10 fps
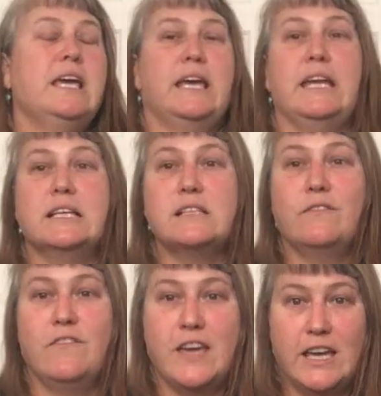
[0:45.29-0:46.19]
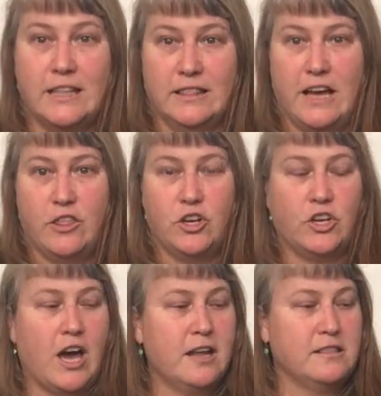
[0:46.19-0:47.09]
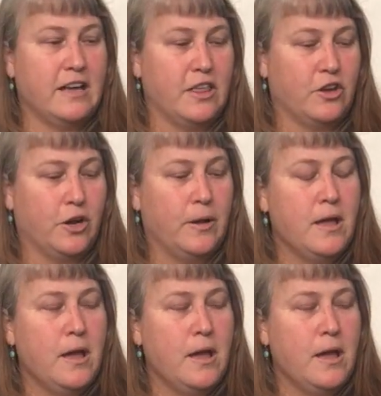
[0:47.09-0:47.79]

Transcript: It is a vegan leather, not a leather,